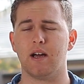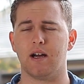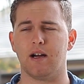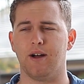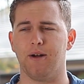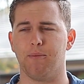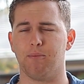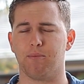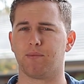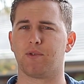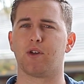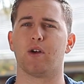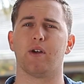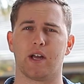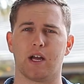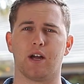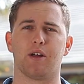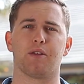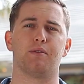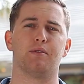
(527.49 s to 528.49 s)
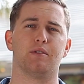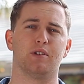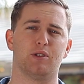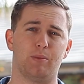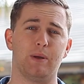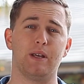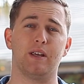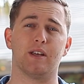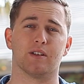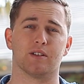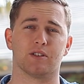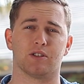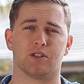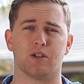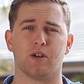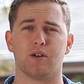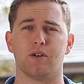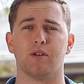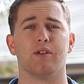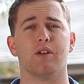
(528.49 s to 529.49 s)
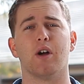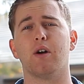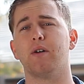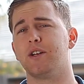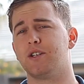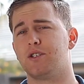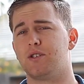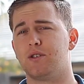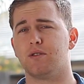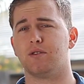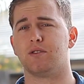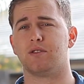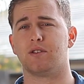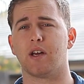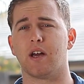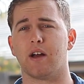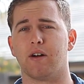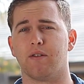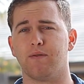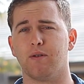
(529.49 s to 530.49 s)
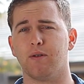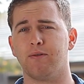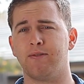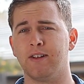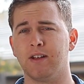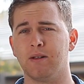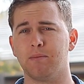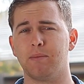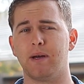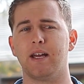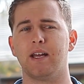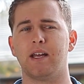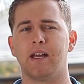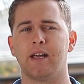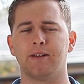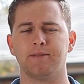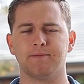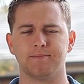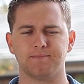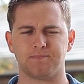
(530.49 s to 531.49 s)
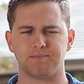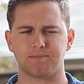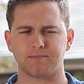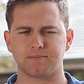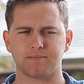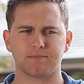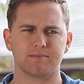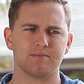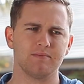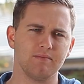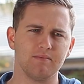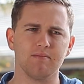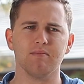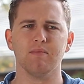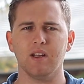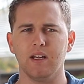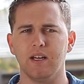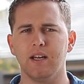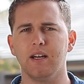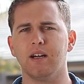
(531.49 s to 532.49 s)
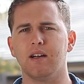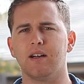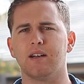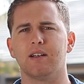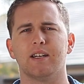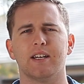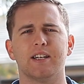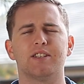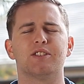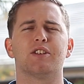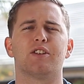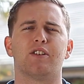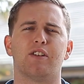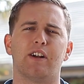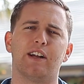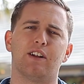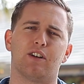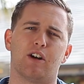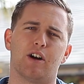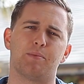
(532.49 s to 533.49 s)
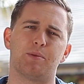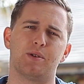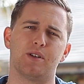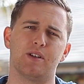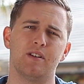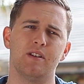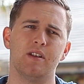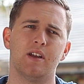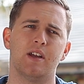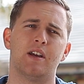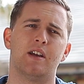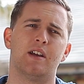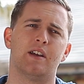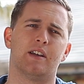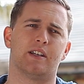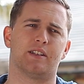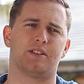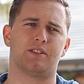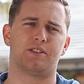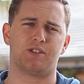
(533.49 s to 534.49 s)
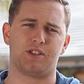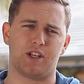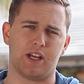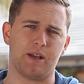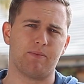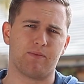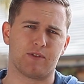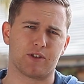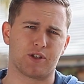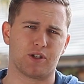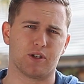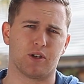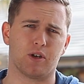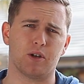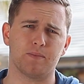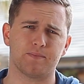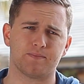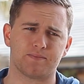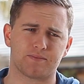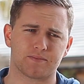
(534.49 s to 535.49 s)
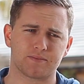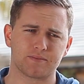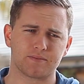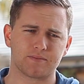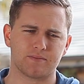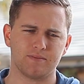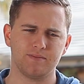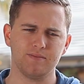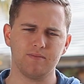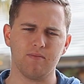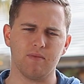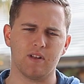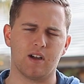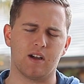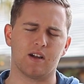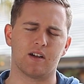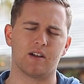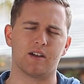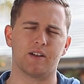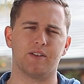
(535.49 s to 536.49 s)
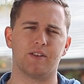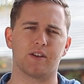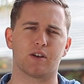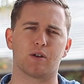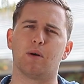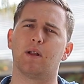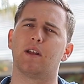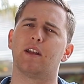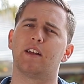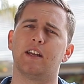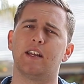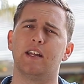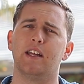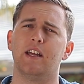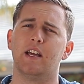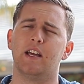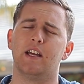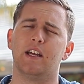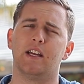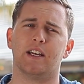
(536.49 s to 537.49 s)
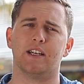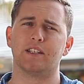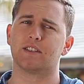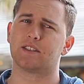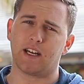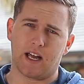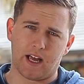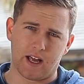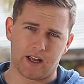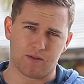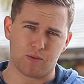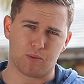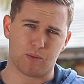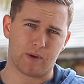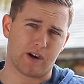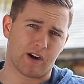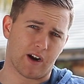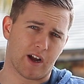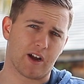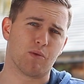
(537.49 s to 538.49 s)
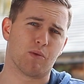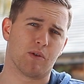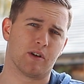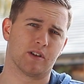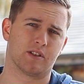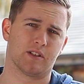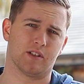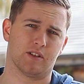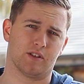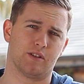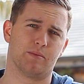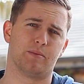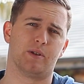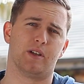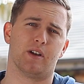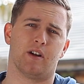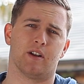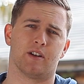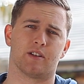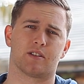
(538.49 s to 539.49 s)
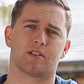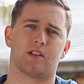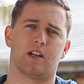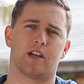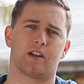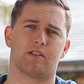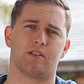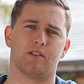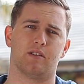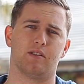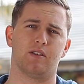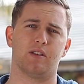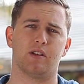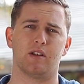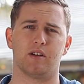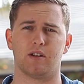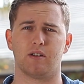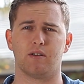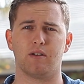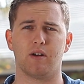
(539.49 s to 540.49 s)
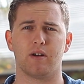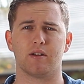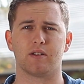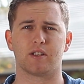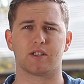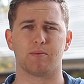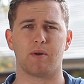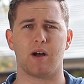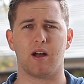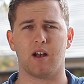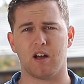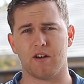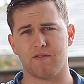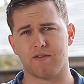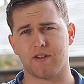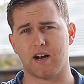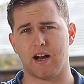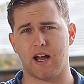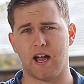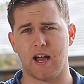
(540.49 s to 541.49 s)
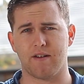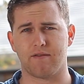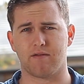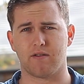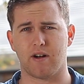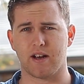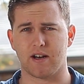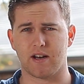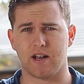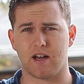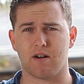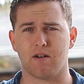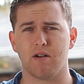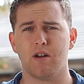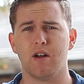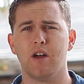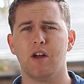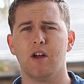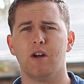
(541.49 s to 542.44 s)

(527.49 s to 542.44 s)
going out through speakers. So no issues there. For filmmaking, it's a great option. It's cheap for sure. The quality isn't where I want it, to be honest. Like the Rode Smartlav that I have right now,